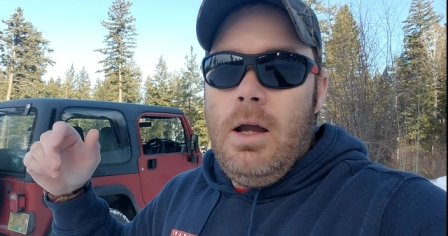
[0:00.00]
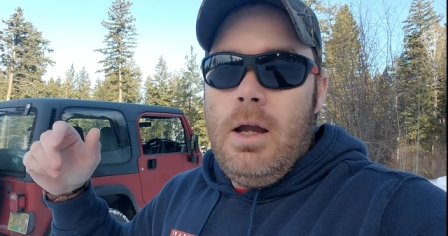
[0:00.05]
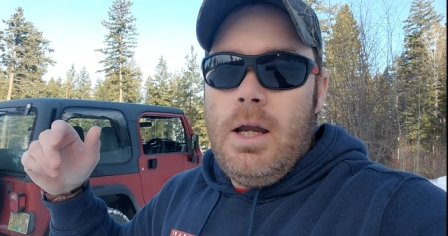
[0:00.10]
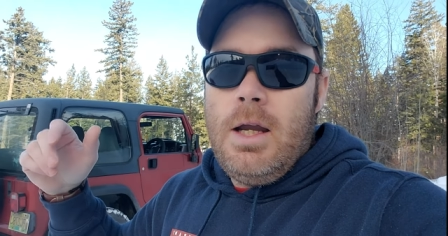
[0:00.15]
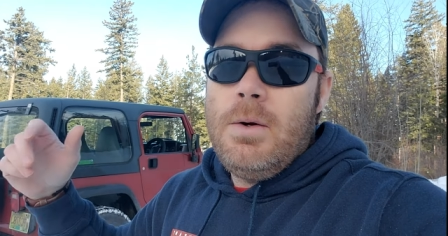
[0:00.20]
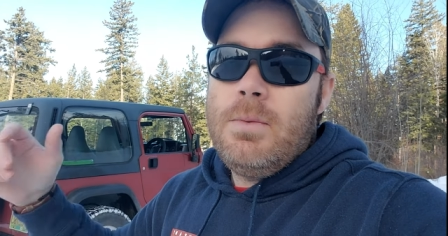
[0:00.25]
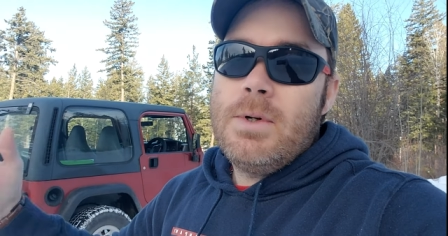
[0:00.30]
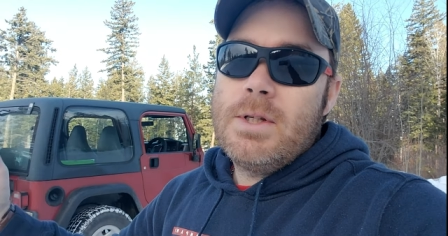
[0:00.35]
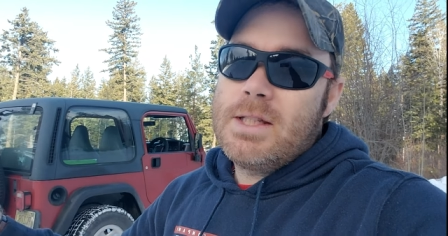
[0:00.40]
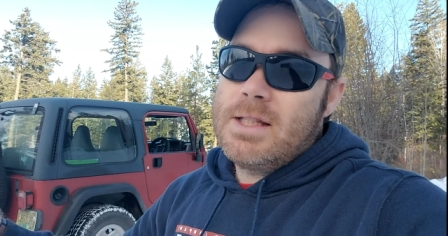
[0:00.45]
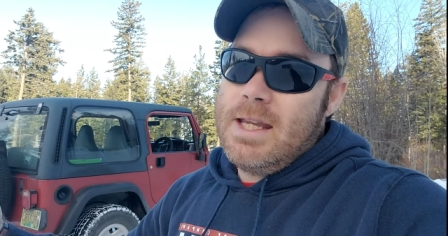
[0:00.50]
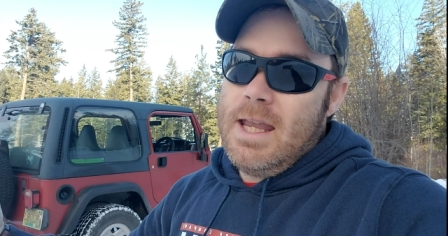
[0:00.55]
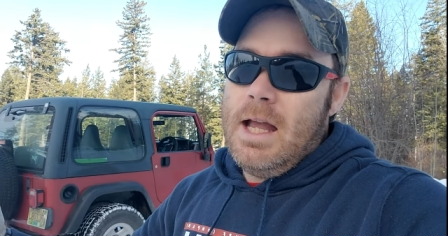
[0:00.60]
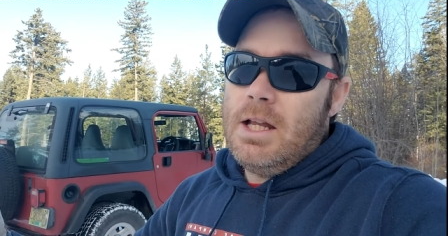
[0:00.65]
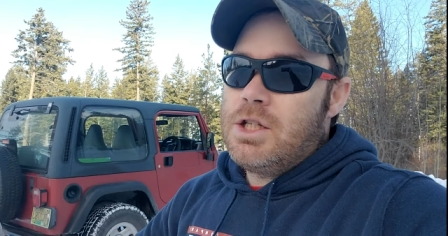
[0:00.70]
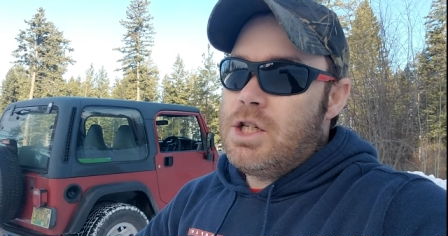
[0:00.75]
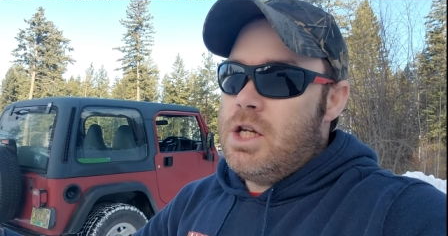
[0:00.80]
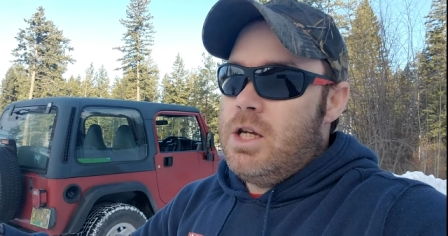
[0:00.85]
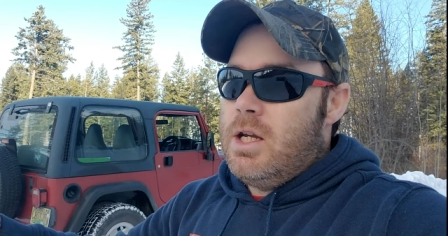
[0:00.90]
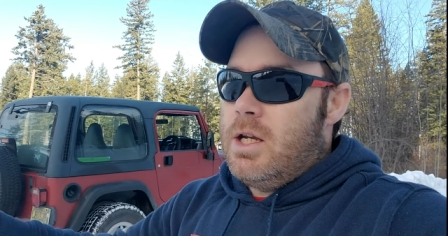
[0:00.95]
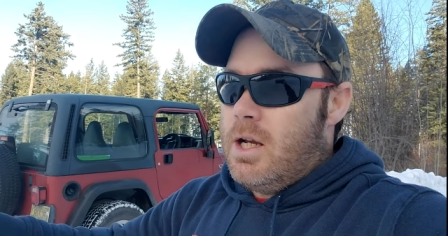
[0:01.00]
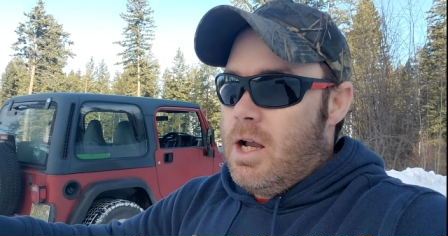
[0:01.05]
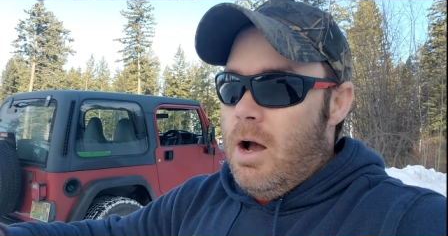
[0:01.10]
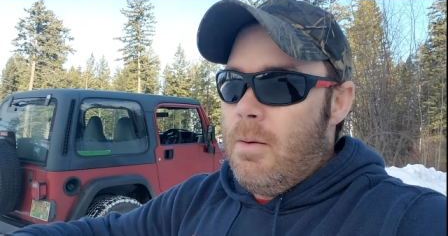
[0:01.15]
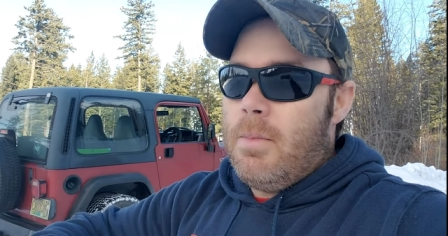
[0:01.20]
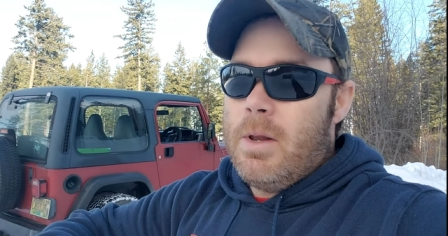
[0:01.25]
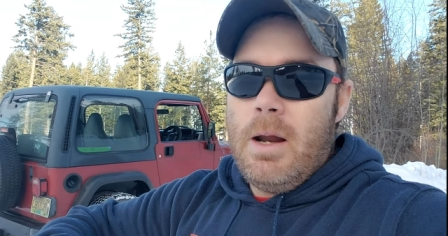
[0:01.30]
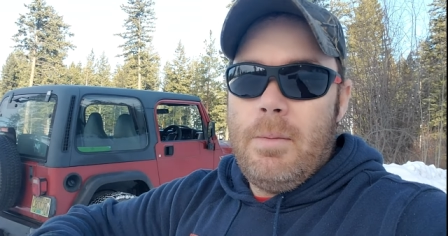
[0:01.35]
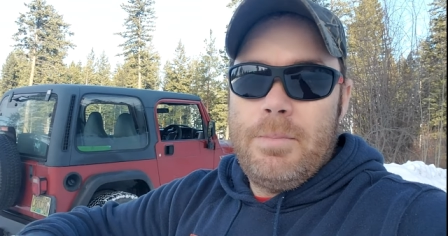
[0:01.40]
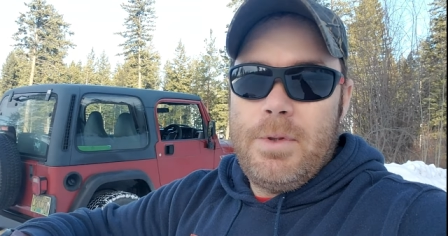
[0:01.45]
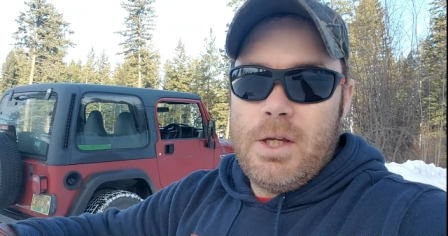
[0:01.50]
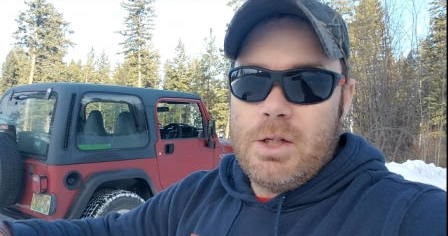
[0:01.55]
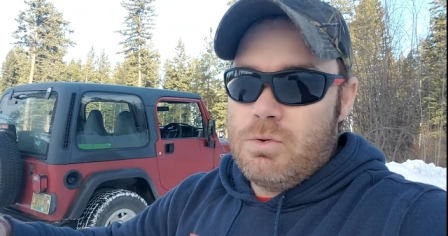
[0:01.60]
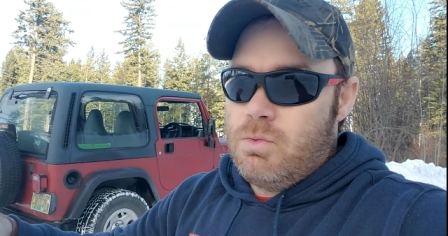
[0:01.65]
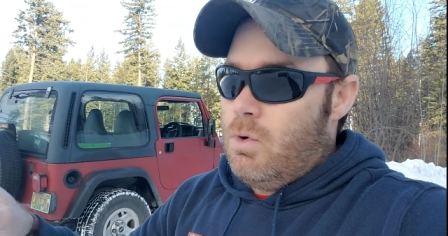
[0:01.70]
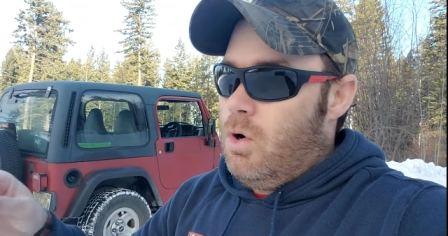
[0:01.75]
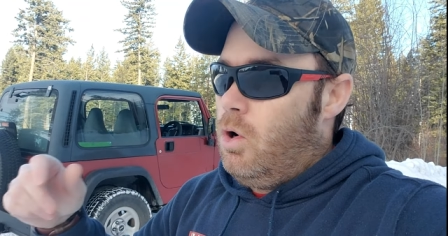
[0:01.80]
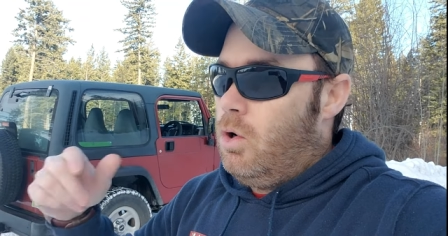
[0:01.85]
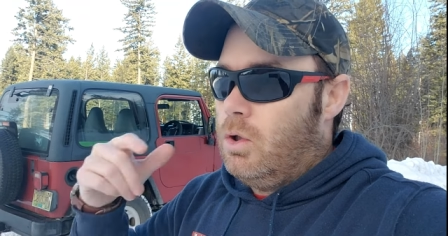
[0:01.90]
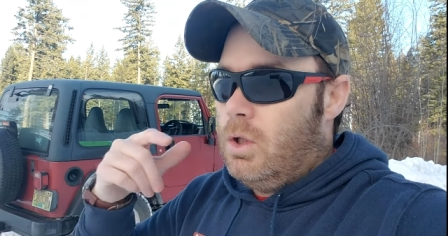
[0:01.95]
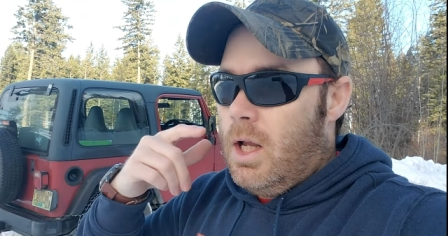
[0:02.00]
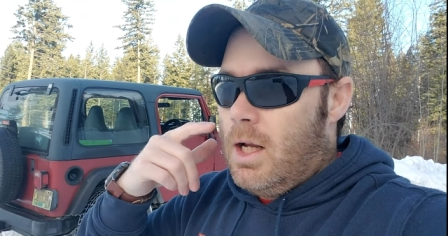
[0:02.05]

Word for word: It was sketchy coming up this road.